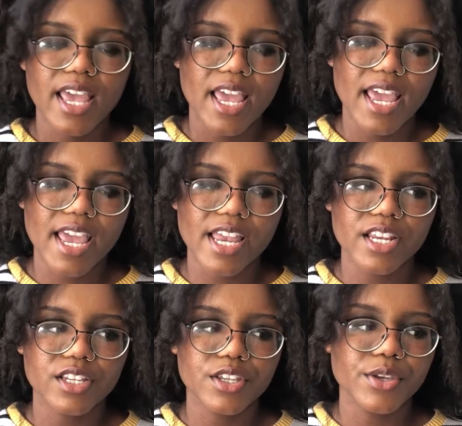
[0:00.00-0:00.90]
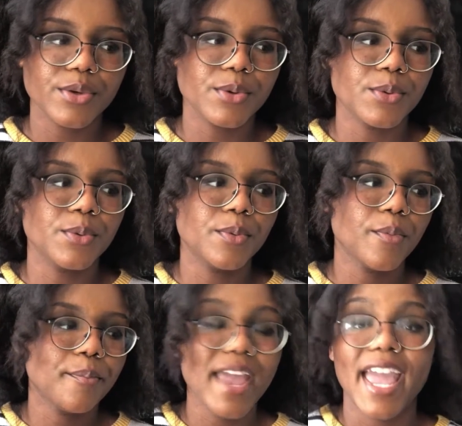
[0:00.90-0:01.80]
and you
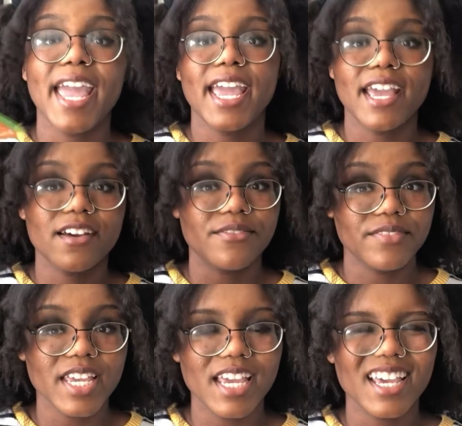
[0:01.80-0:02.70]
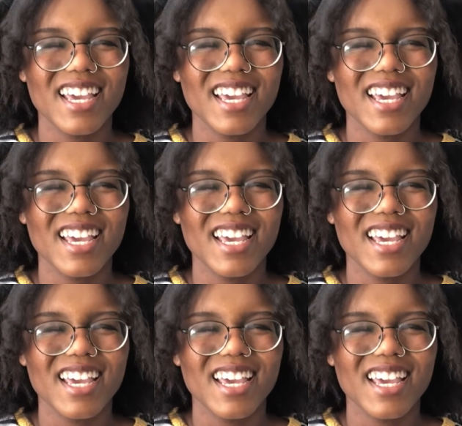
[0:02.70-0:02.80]
pay a fee.